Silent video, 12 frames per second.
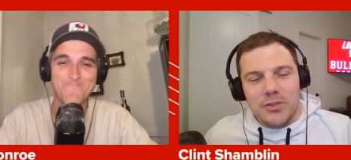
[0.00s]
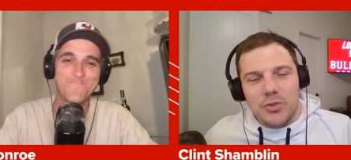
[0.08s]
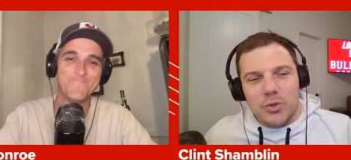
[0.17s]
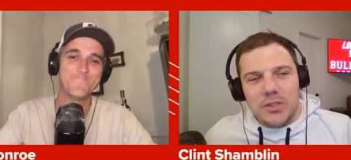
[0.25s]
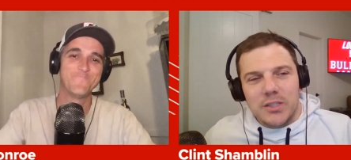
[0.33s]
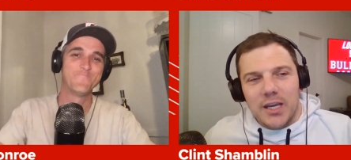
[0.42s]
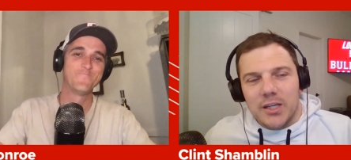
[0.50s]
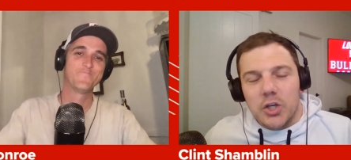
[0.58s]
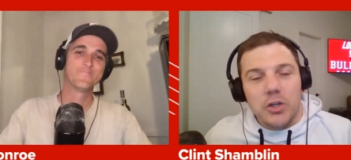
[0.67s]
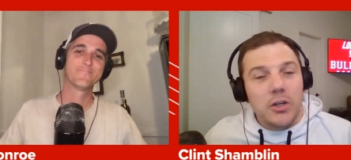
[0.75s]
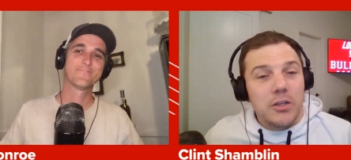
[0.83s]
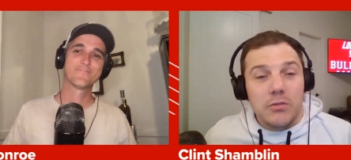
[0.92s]
Speaker 1: to Georgia Tech.
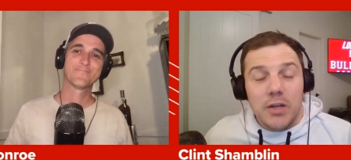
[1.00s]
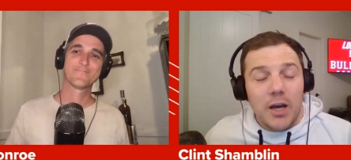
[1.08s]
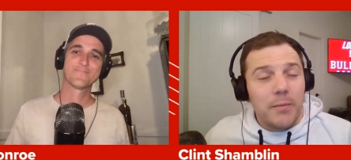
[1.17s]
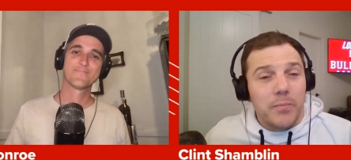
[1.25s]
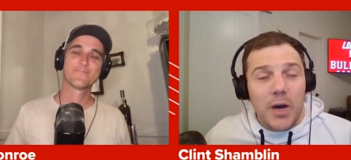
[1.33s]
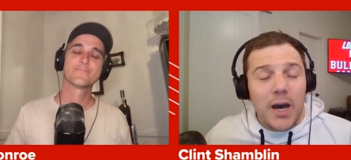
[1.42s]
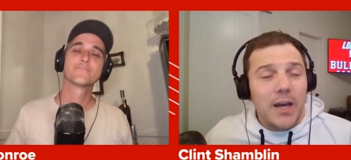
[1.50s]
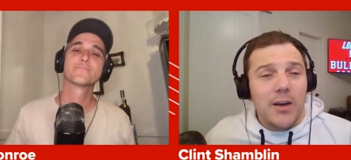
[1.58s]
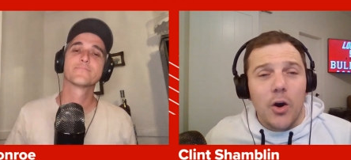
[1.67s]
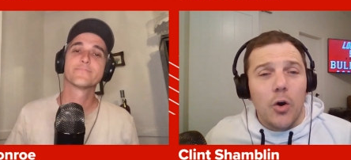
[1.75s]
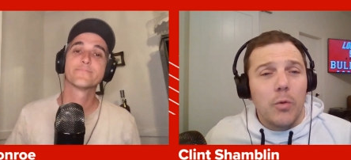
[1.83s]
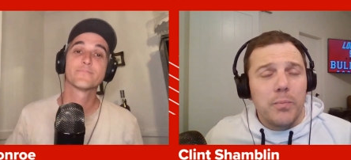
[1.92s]
Good on you, Dom. I
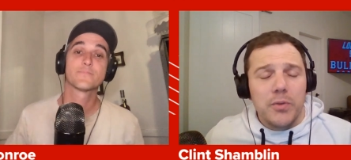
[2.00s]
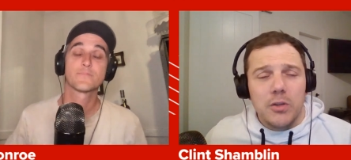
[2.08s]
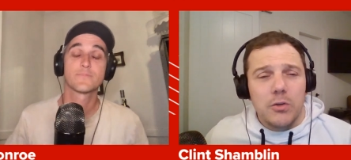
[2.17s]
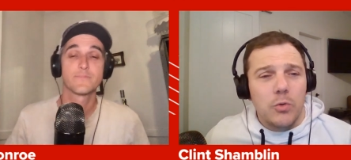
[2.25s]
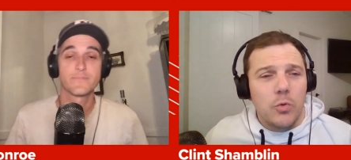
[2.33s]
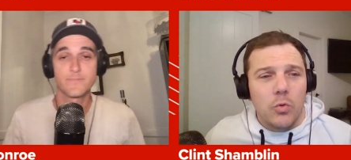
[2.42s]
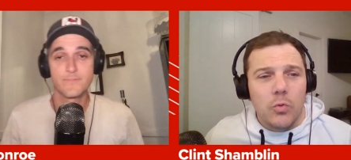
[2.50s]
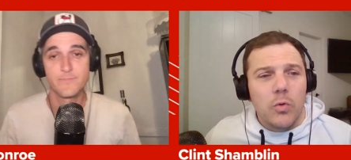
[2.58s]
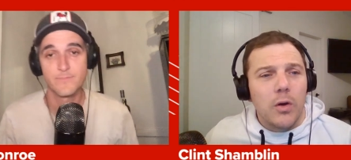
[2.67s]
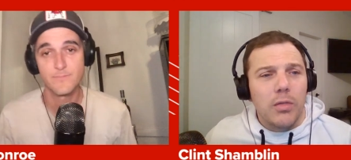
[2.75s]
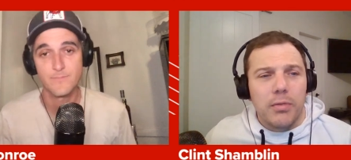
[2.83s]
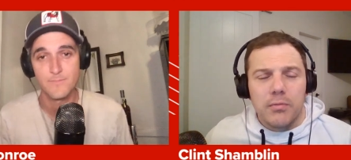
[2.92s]
hope you
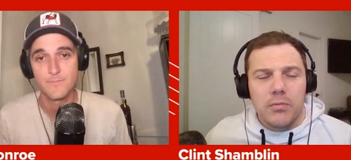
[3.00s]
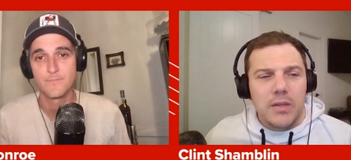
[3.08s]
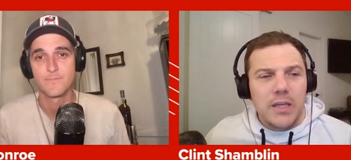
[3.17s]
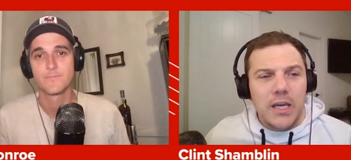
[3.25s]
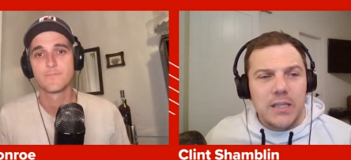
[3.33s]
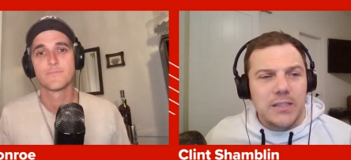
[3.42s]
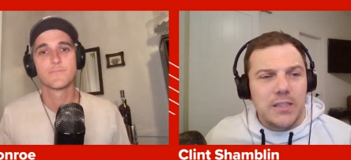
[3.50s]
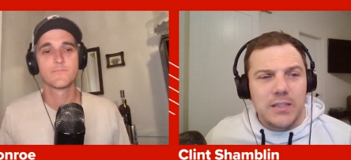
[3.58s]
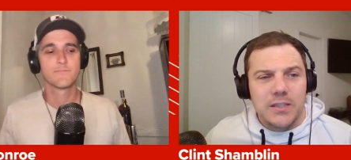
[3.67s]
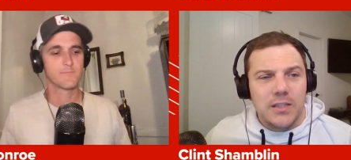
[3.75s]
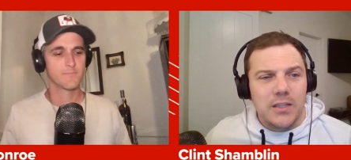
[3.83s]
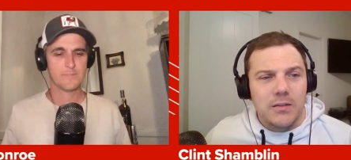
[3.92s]
run through the A C
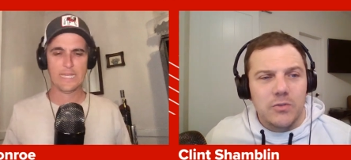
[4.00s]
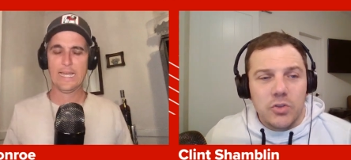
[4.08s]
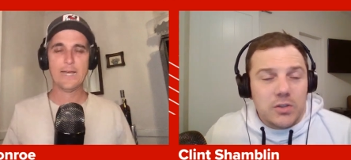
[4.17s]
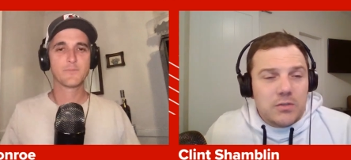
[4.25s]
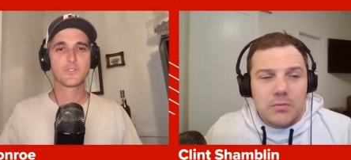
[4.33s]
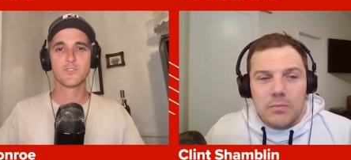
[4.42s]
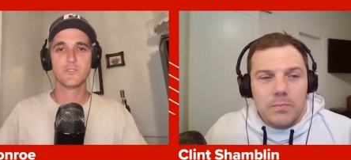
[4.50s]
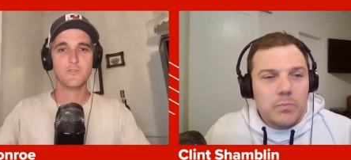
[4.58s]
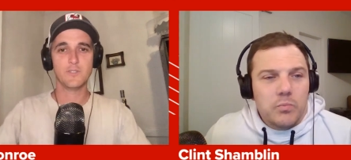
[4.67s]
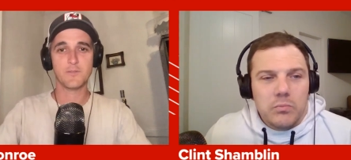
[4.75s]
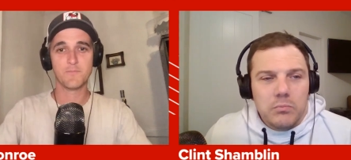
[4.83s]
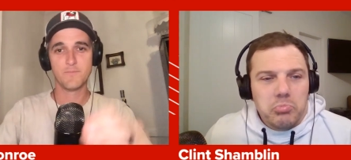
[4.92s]
C.
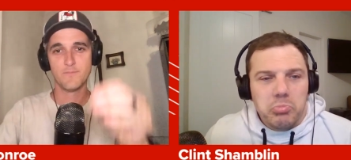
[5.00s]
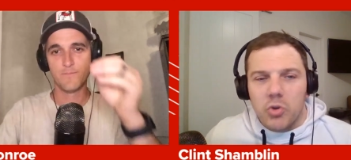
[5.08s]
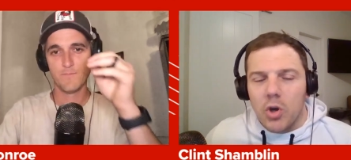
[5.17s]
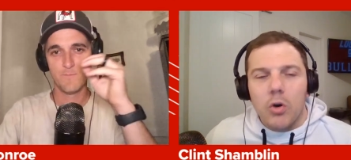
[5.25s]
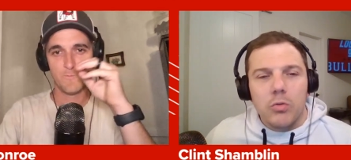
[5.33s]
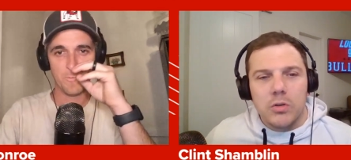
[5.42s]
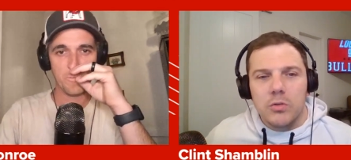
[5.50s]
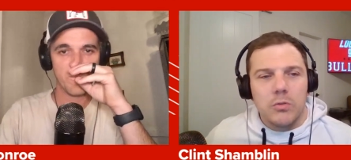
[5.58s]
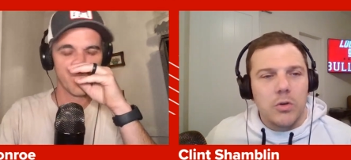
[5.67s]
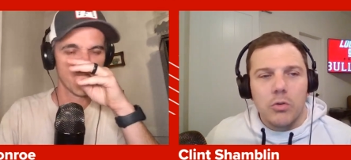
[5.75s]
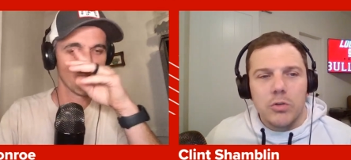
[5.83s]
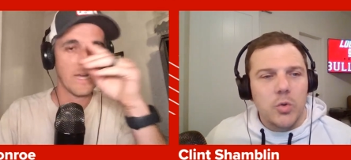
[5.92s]
Absolutely. Just go do
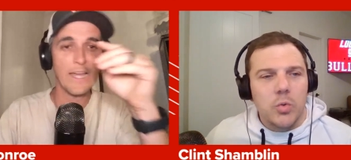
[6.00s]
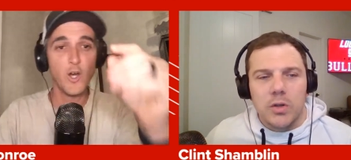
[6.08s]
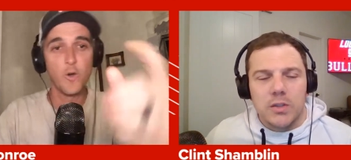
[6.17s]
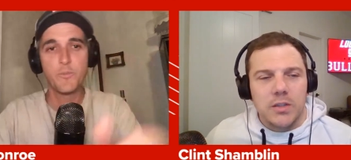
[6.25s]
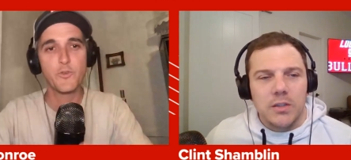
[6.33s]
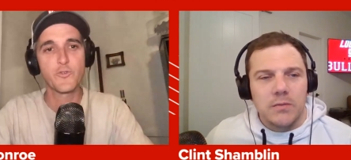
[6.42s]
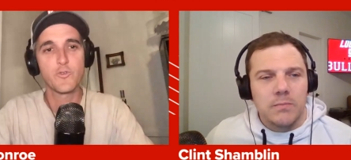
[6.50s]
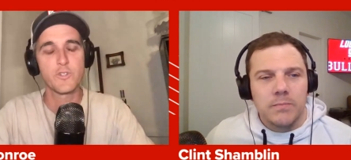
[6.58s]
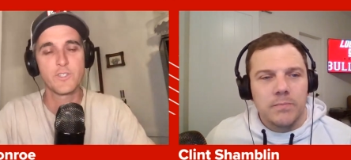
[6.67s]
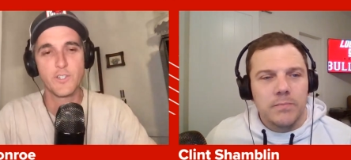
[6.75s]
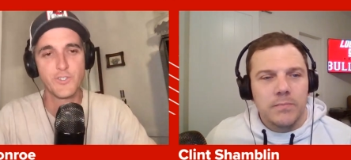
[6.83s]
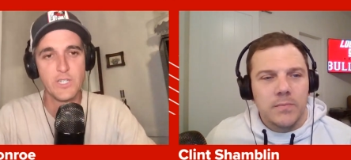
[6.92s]
go.
Speaker 2: Do I hope you run. score a
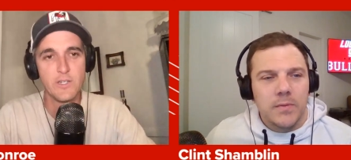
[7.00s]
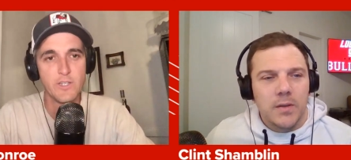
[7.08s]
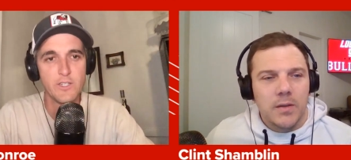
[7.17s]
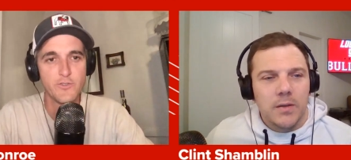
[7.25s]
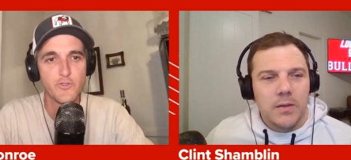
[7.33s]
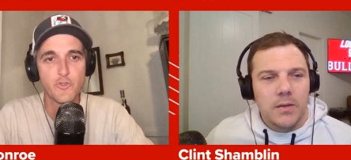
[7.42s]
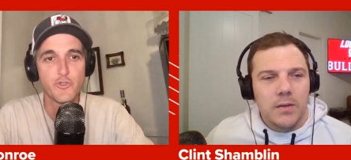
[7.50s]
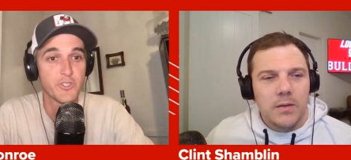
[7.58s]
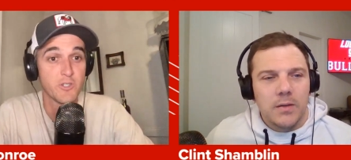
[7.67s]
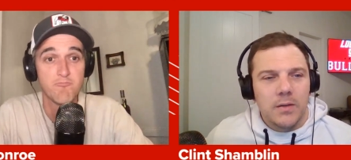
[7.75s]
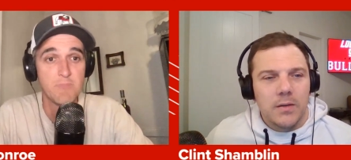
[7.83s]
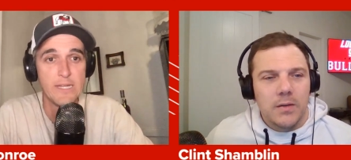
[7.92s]
touchdown against
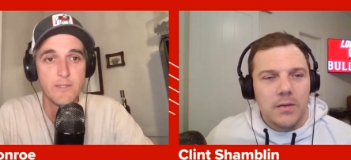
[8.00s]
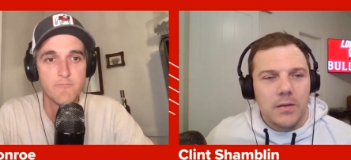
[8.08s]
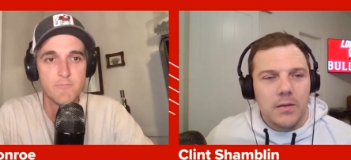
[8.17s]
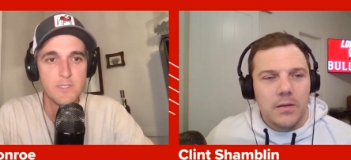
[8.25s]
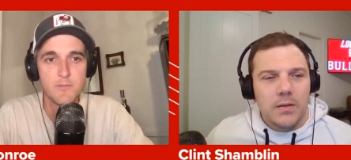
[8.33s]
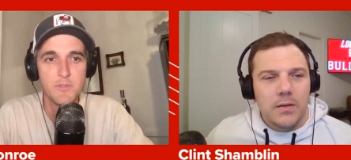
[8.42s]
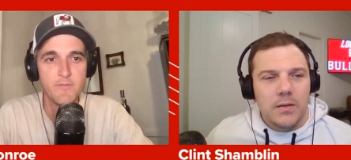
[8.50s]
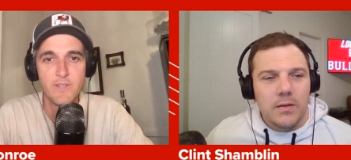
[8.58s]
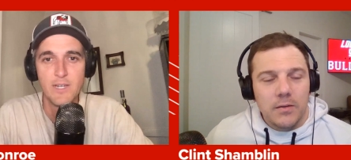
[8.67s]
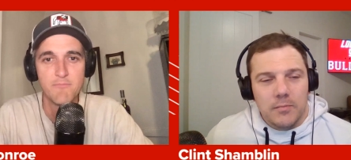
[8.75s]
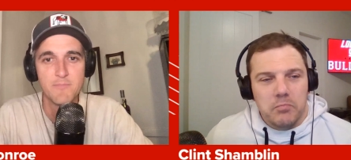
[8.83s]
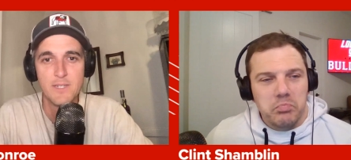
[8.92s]
Georgia. I, it'll be
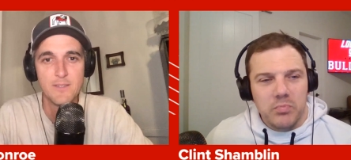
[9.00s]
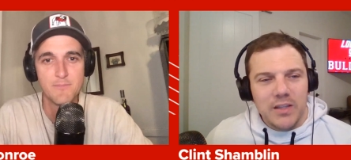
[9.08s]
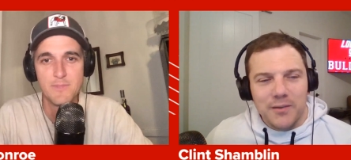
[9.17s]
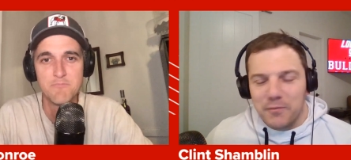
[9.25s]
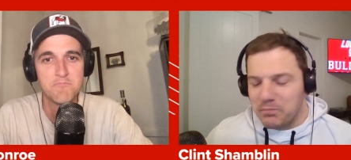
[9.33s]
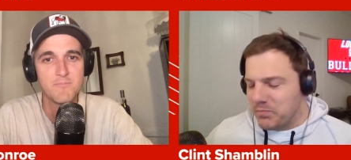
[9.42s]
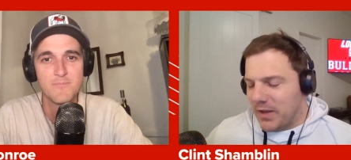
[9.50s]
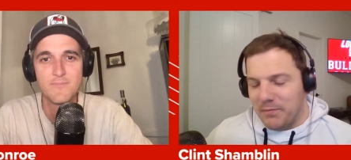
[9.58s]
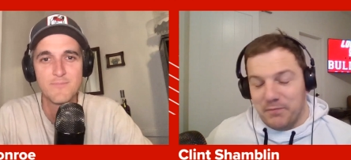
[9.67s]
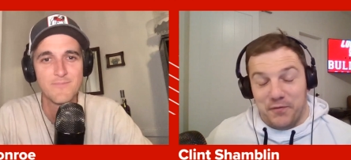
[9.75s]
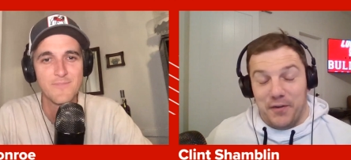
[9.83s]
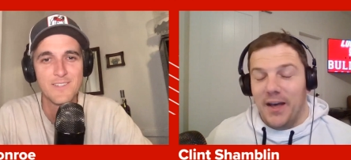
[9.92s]
fine. I, that's,
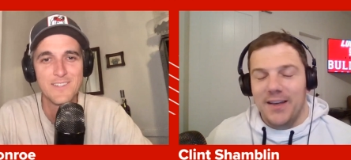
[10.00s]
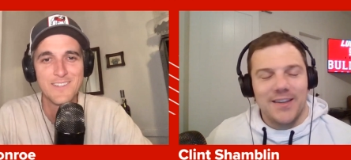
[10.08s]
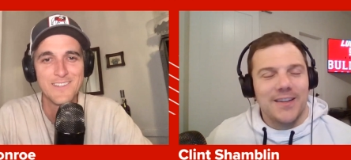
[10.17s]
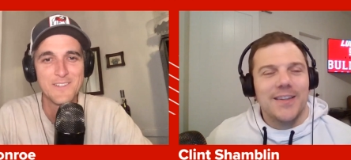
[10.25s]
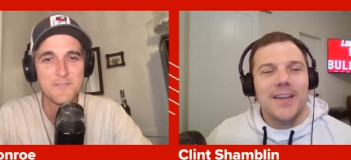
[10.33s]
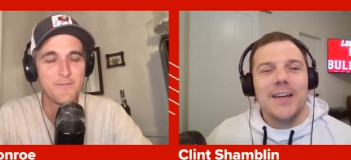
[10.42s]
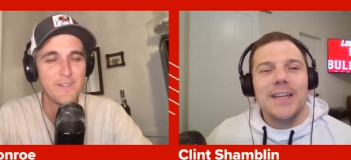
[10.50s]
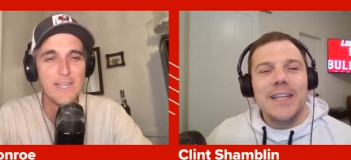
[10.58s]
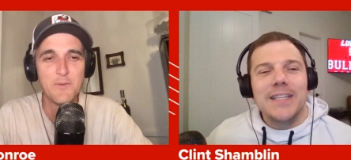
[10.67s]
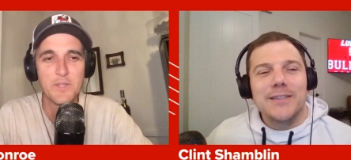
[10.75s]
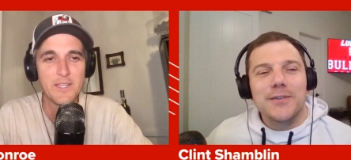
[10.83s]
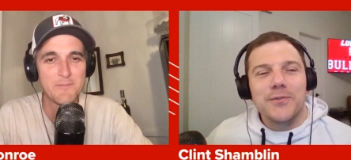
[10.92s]
I'm fine. Fine
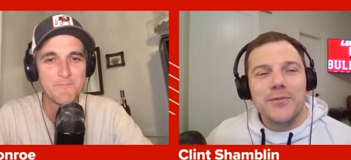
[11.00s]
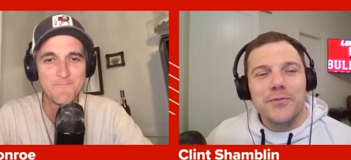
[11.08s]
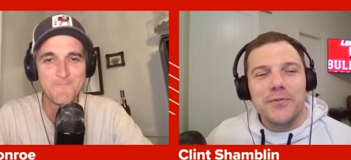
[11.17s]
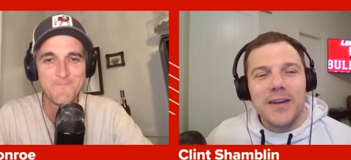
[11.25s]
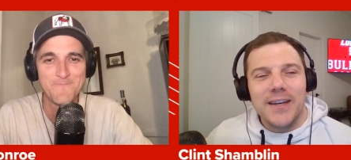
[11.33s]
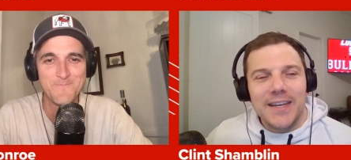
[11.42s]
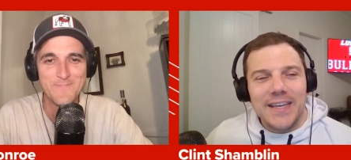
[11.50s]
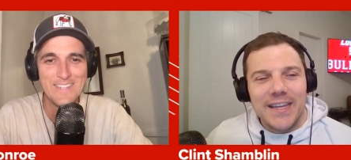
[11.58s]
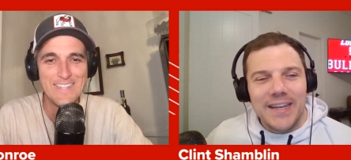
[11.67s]
Speaker 1: with it's it. It's
Speaker 2: fine.